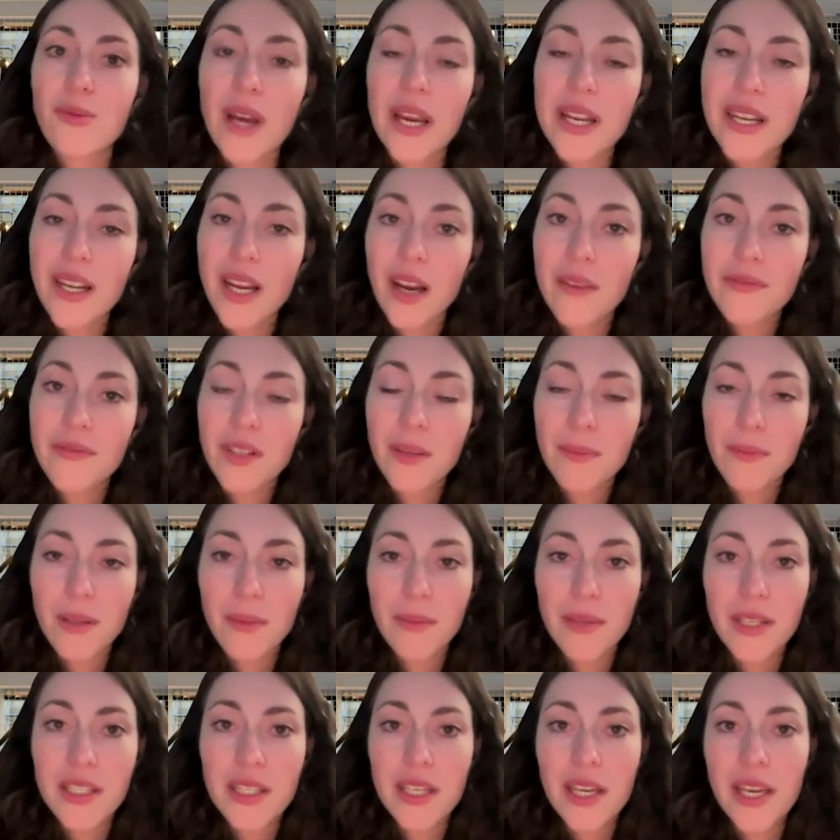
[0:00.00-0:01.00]
right after
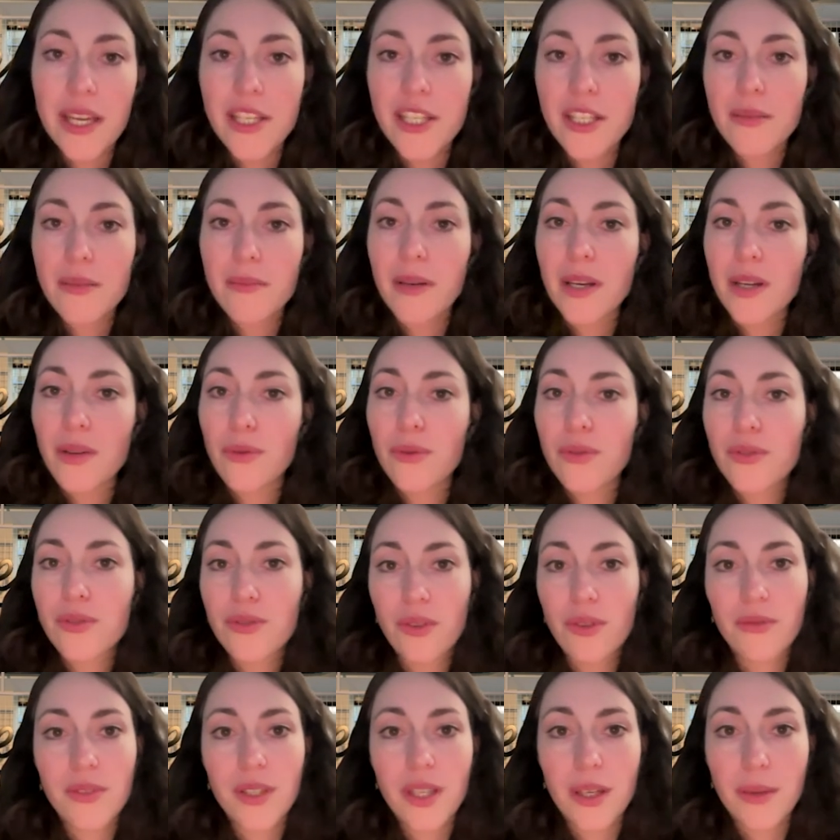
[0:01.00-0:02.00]
implementation, but
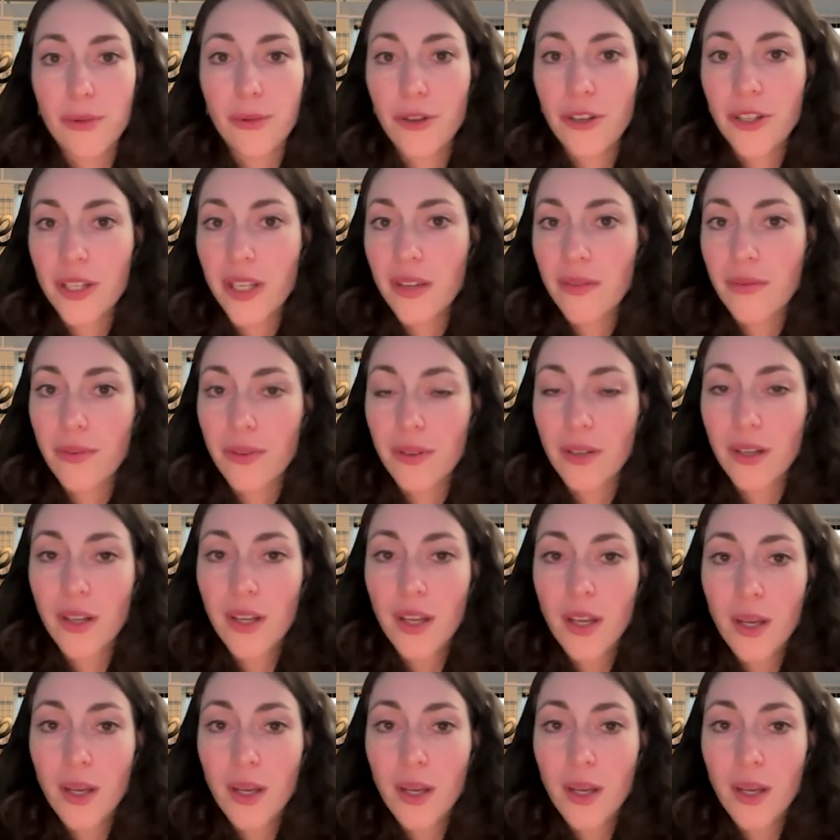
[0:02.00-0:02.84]
also if you're working